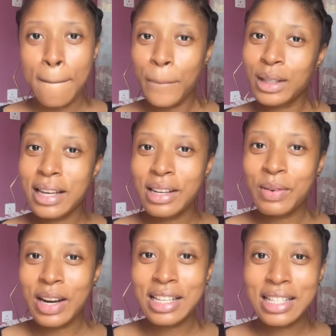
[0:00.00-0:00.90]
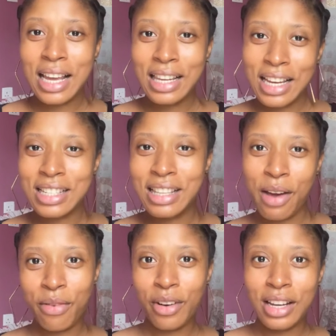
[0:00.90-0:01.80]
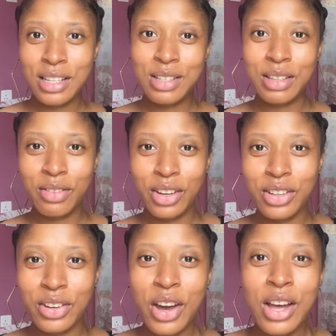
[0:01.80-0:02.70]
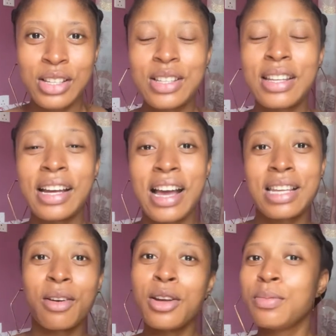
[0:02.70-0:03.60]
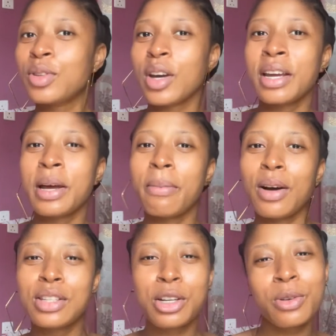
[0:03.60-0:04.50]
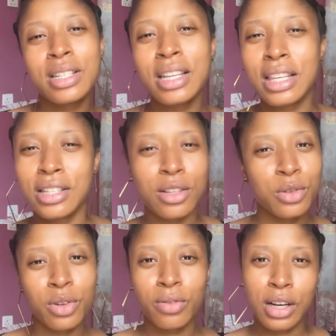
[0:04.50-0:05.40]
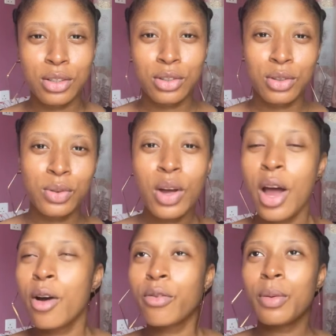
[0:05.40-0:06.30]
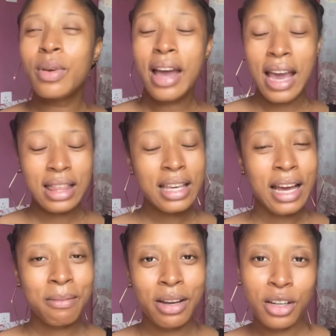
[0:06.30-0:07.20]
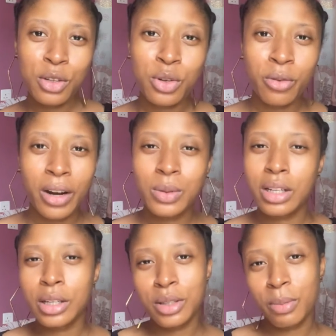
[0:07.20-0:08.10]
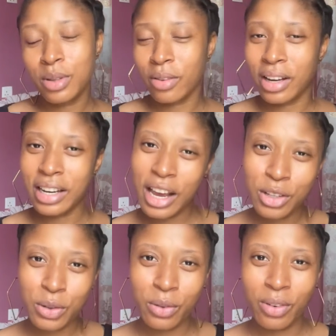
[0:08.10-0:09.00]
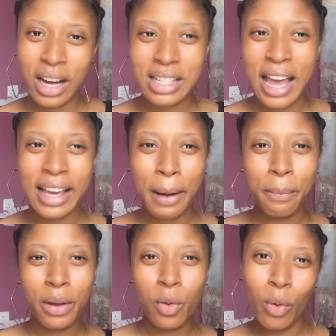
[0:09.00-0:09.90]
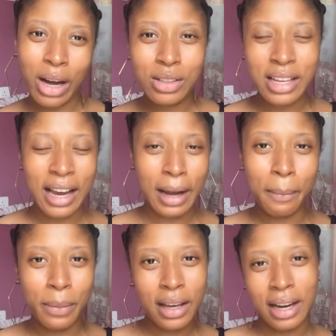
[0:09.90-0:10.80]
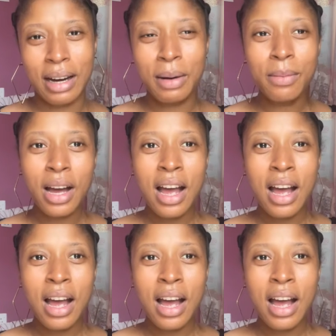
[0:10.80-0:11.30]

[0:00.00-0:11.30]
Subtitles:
But anyways, let's dive right into the video. So today guys, I'm going to be talking about crazy things introverts do. For me, I think I'm an introvert with a little bit of an extrovert. I can be wild, I can be calm,